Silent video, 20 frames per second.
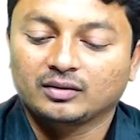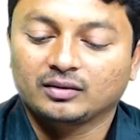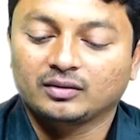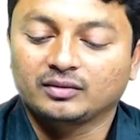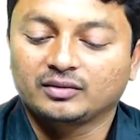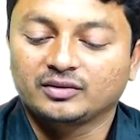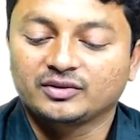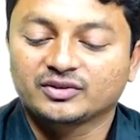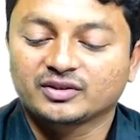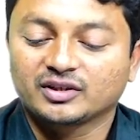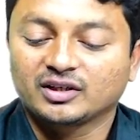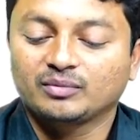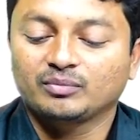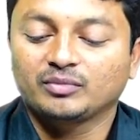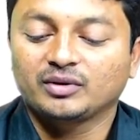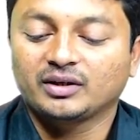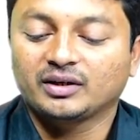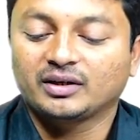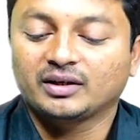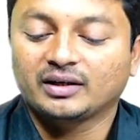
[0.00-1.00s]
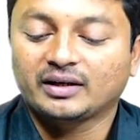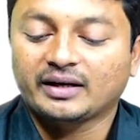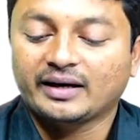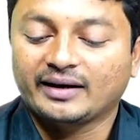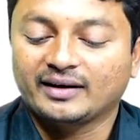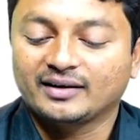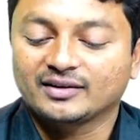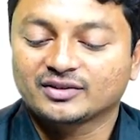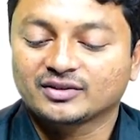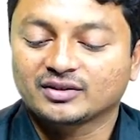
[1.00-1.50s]
This can be written
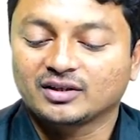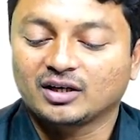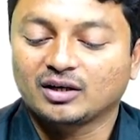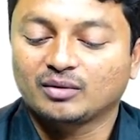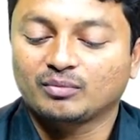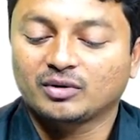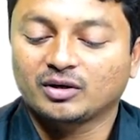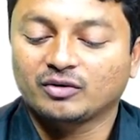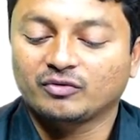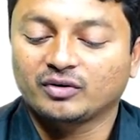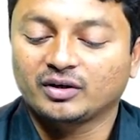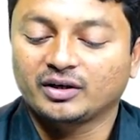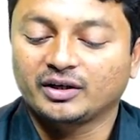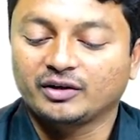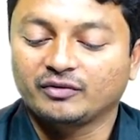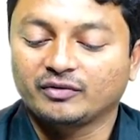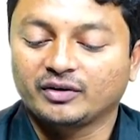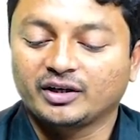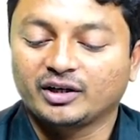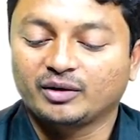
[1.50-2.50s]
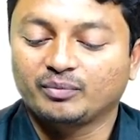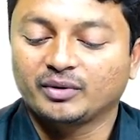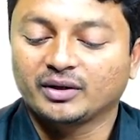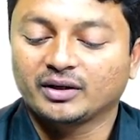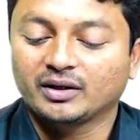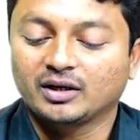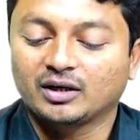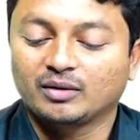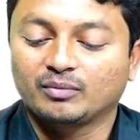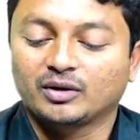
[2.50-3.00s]
as gamma 1 divided by
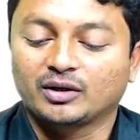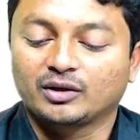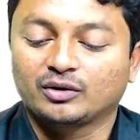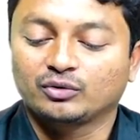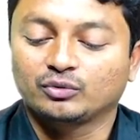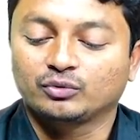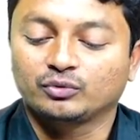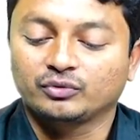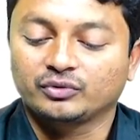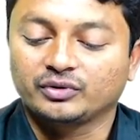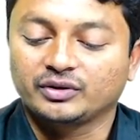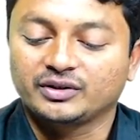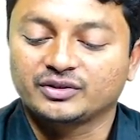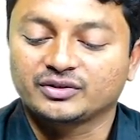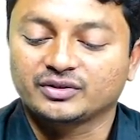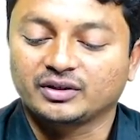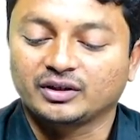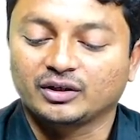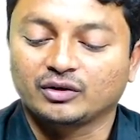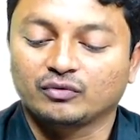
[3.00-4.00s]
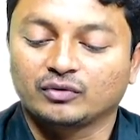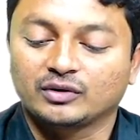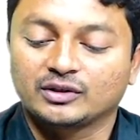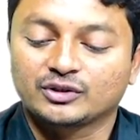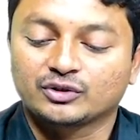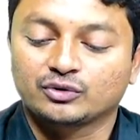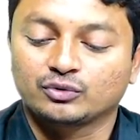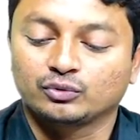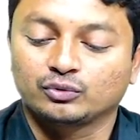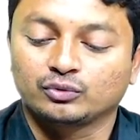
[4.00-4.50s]
gamma 2 is
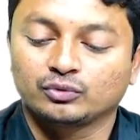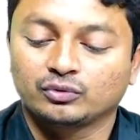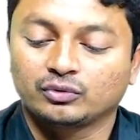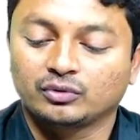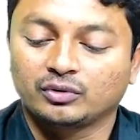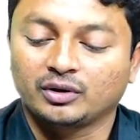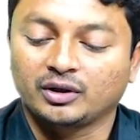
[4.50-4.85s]
equals to